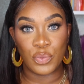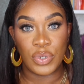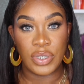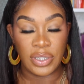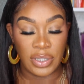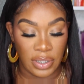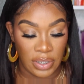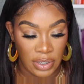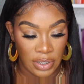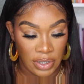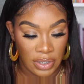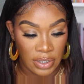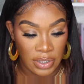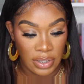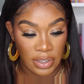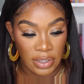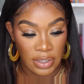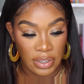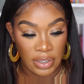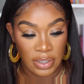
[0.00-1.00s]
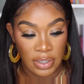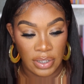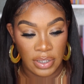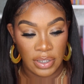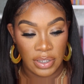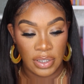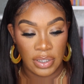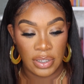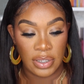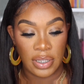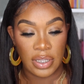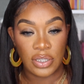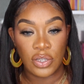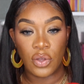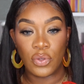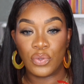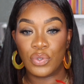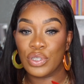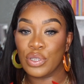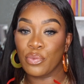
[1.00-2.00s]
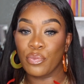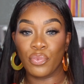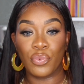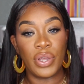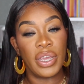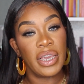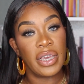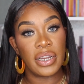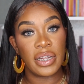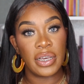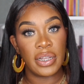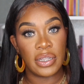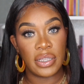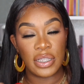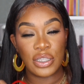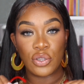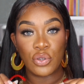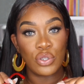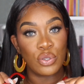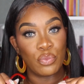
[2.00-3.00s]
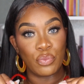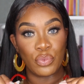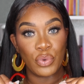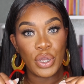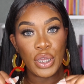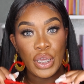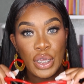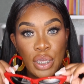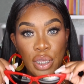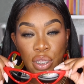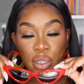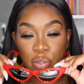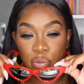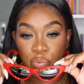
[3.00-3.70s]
one. Let's go to some red, honey. Let's go some red.